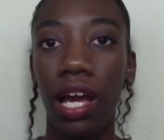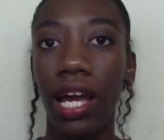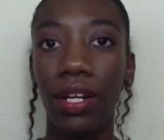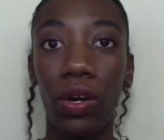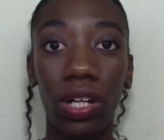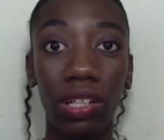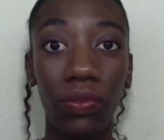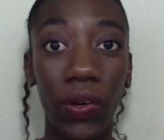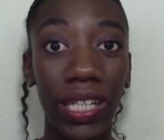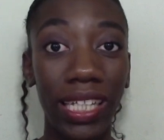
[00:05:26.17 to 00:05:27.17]
and olive
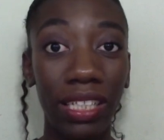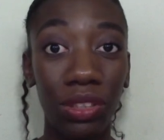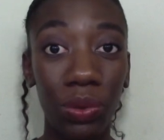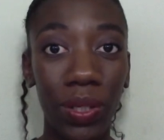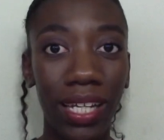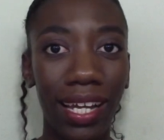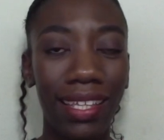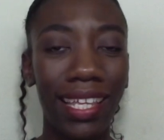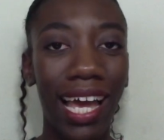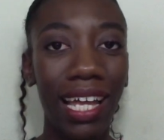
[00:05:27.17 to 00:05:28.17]
oil into it,
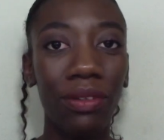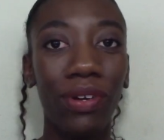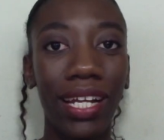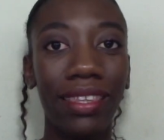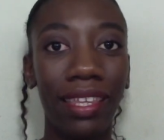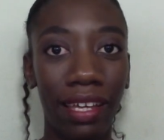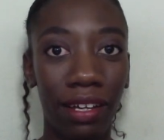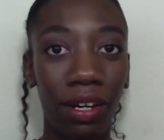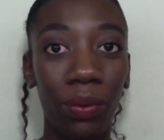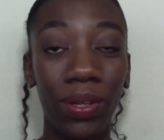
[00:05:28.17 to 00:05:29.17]
and that right
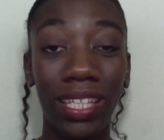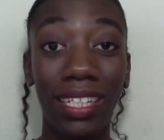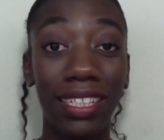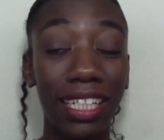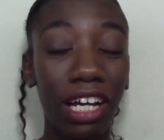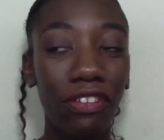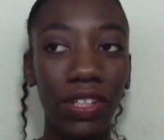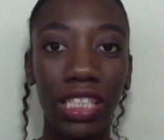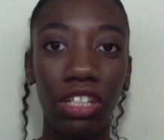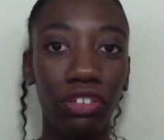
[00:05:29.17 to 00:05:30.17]
there within itself
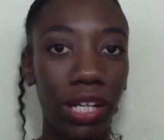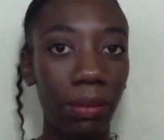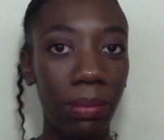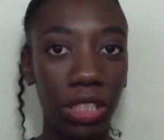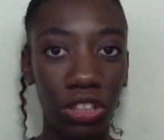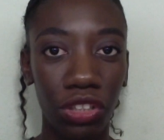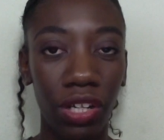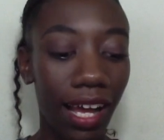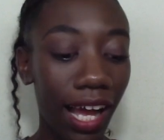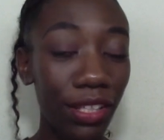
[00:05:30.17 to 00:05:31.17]
is a great
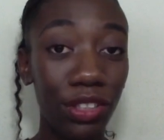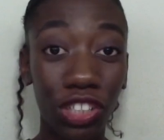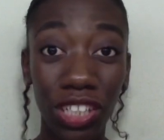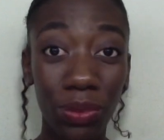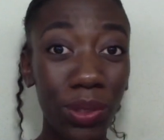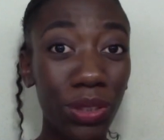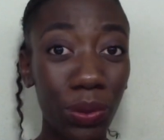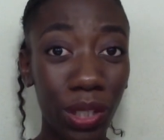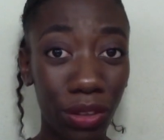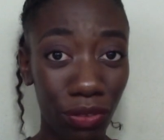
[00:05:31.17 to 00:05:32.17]
mixture. And just with
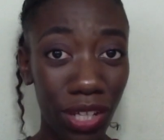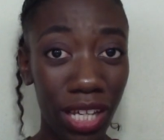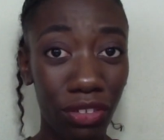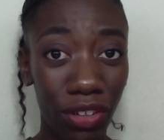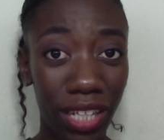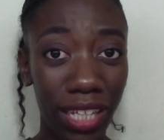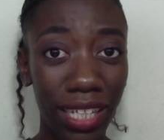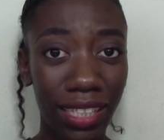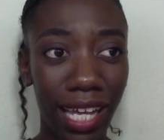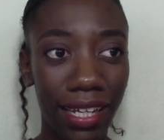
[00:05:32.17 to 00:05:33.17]
those three
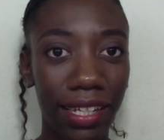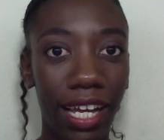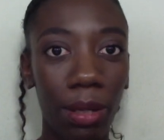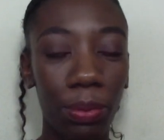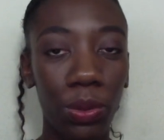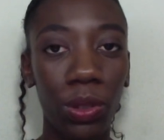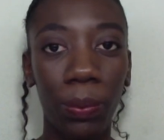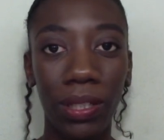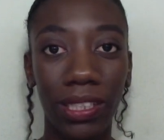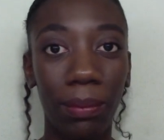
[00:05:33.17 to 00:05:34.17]
ingredients, that can help you to
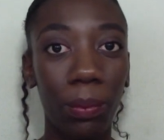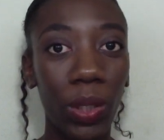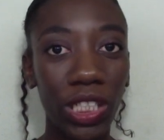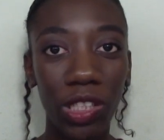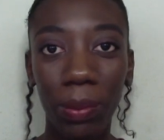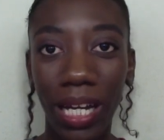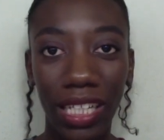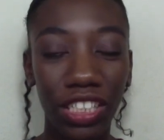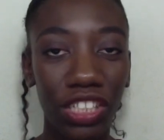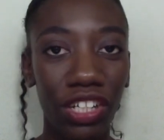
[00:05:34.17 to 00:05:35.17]
put some moisture back
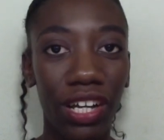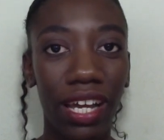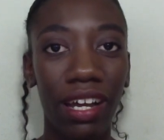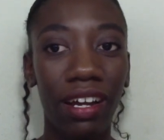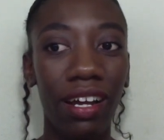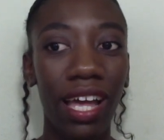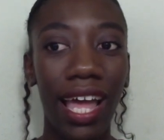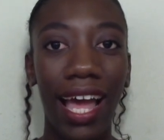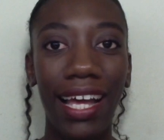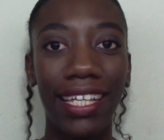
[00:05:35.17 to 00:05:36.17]
into your hair
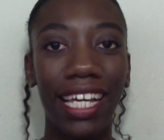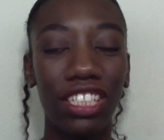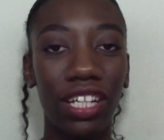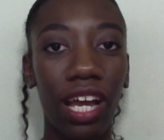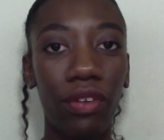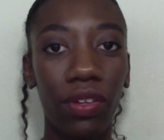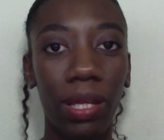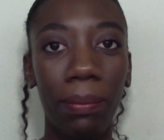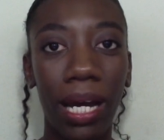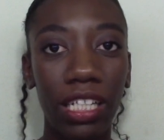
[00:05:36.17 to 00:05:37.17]
and get your hair really
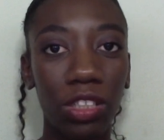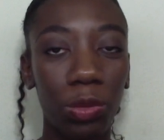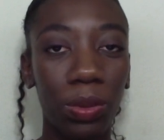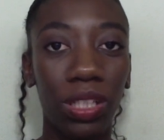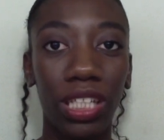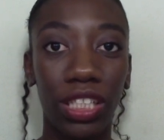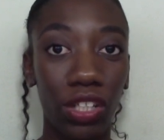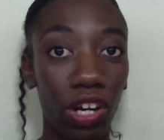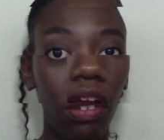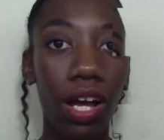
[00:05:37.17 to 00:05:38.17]
manageable and
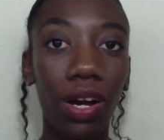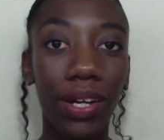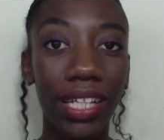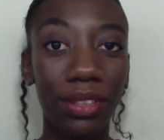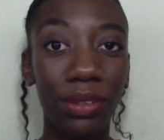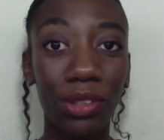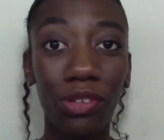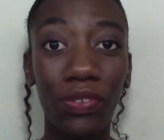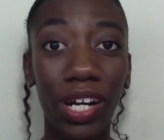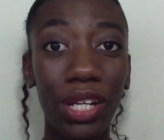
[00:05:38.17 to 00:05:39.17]
soft. Okay, so
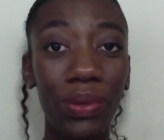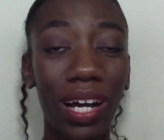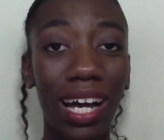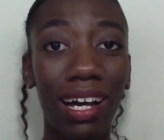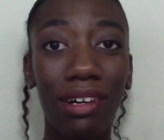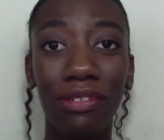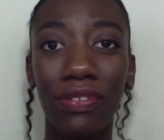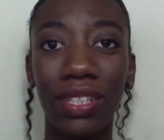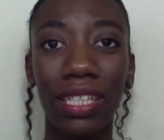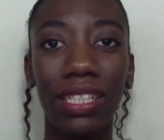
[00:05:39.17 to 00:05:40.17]
far you have
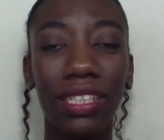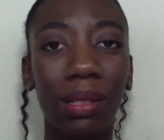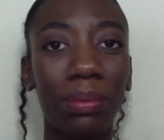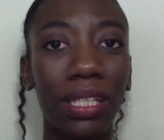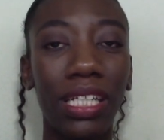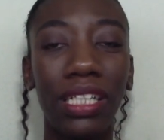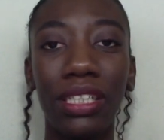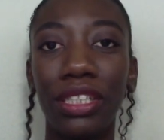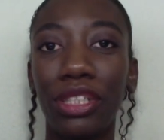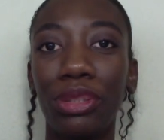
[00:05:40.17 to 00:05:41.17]

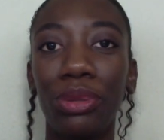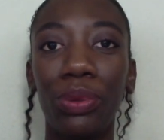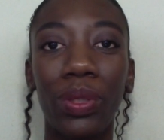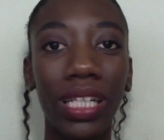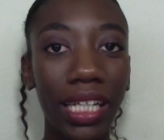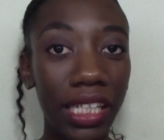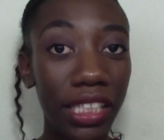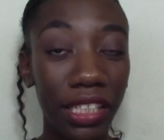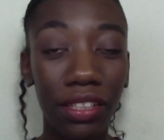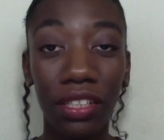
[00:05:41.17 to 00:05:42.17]
something to
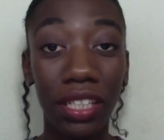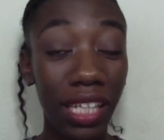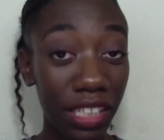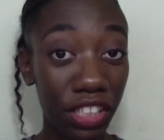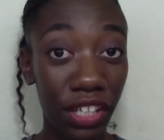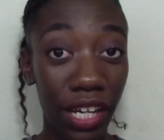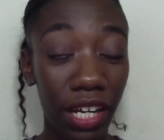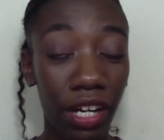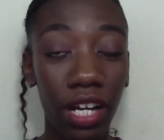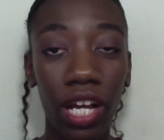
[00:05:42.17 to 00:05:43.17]
cleanse your
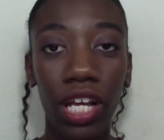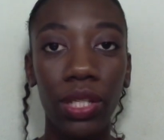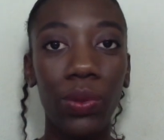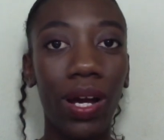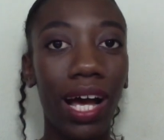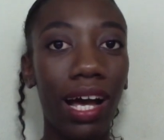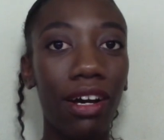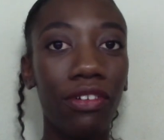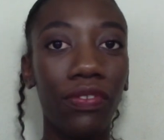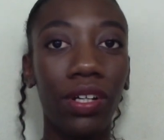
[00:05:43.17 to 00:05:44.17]
hair. You
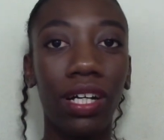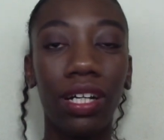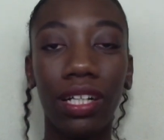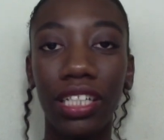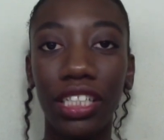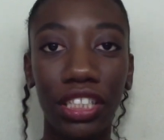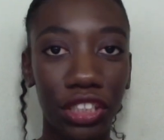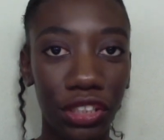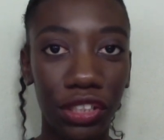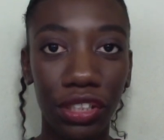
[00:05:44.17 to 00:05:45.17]
have
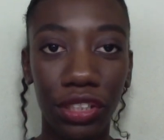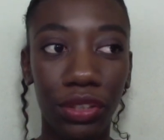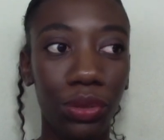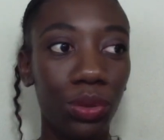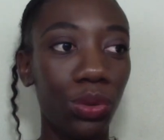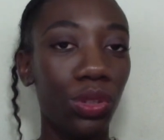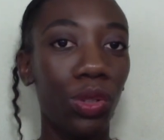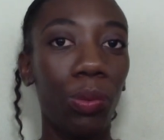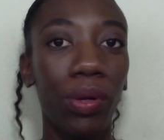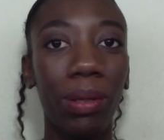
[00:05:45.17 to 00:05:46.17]
conditioner
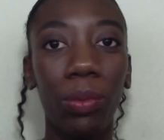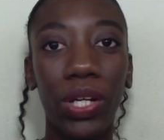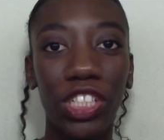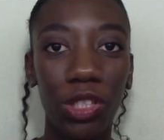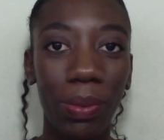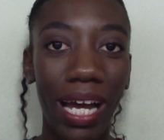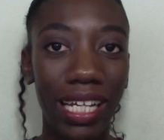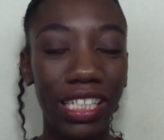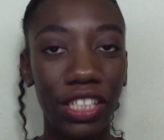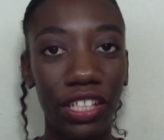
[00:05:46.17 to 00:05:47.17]
to bring moisture back
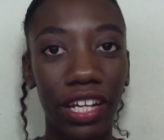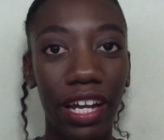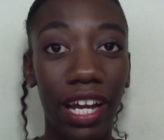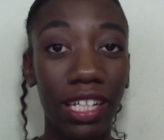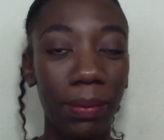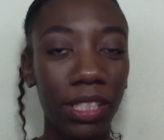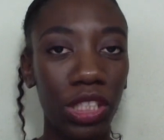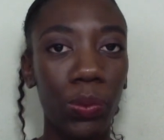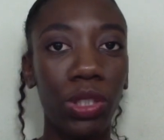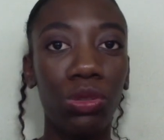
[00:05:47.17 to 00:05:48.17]
into your hair,
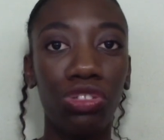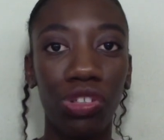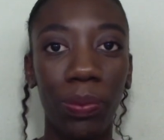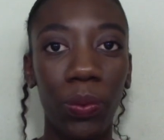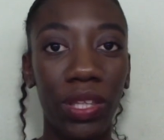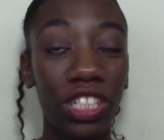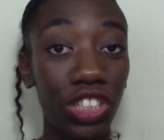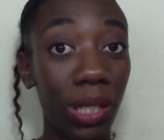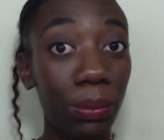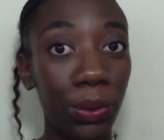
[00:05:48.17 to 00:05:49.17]
especially when you strip it with the
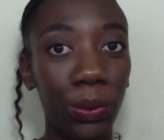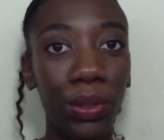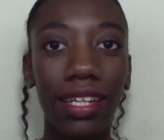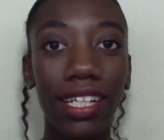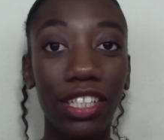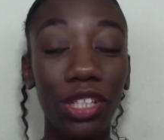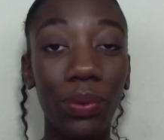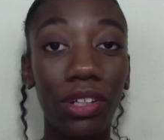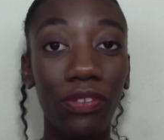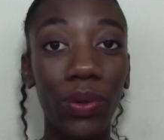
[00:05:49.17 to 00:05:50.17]
shampoo. The next thing you
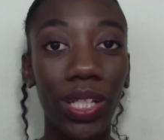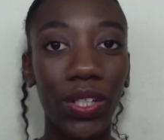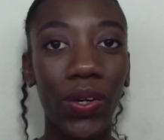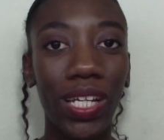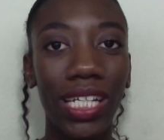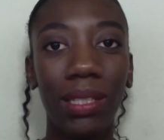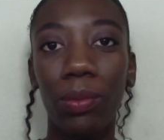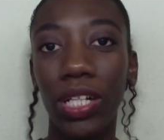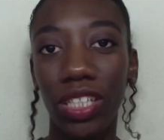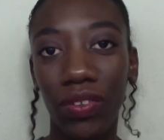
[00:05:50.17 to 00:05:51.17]
want to focus on is
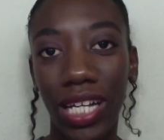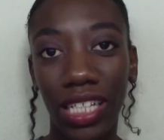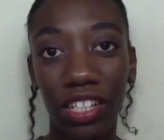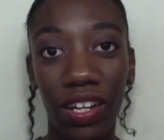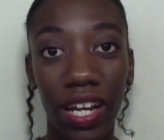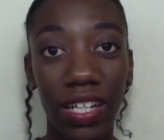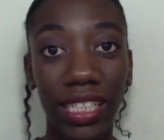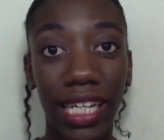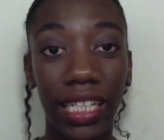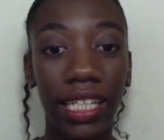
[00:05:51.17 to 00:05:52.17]
moisturizing your hair
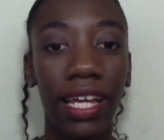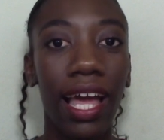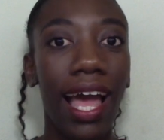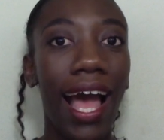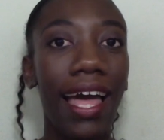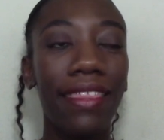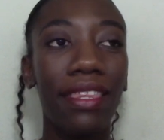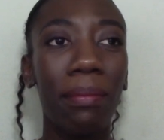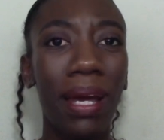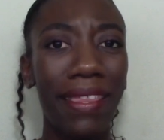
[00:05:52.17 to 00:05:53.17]
daily, and
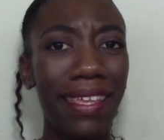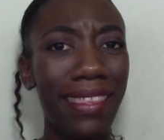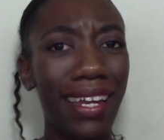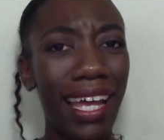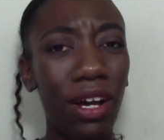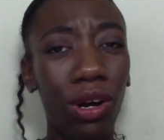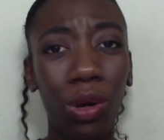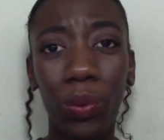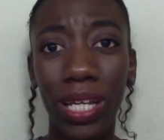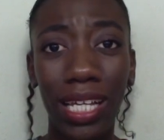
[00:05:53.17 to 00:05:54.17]
the method that I
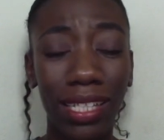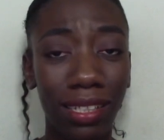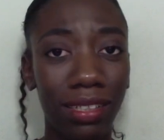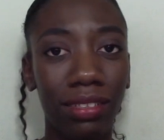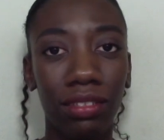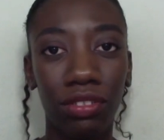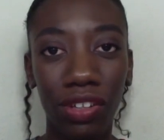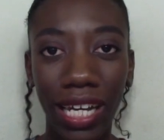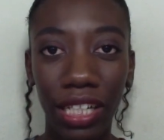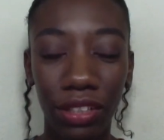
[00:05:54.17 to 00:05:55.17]
always and
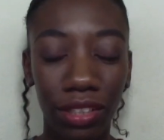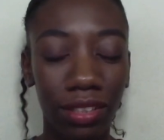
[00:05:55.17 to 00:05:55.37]
try to